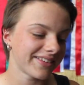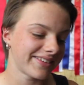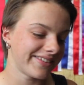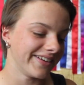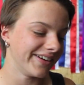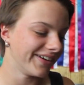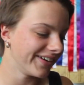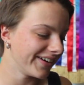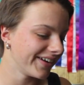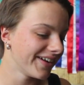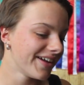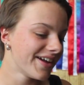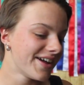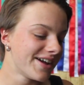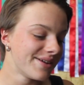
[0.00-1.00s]
So
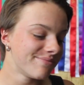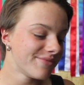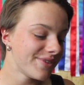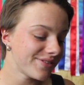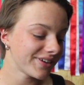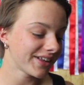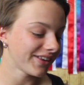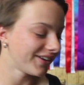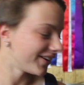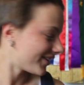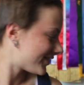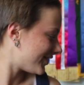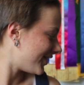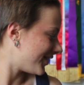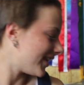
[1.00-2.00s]
moving along
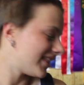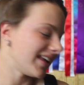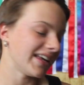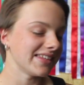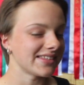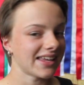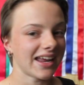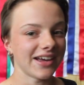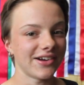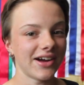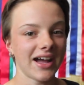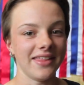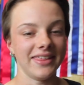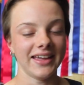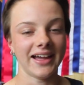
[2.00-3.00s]
to the things that I got
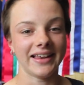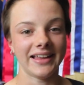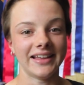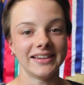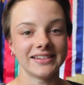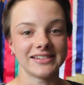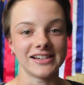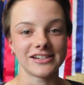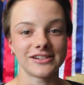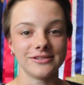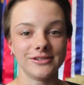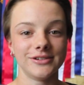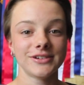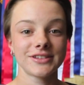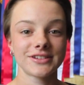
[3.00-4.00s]
at the Adelaide
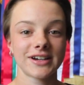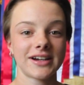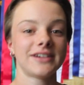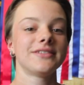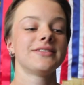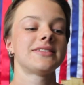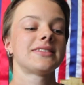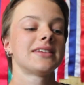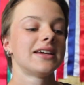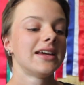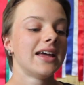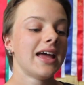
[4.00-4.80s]
International Horse Trials,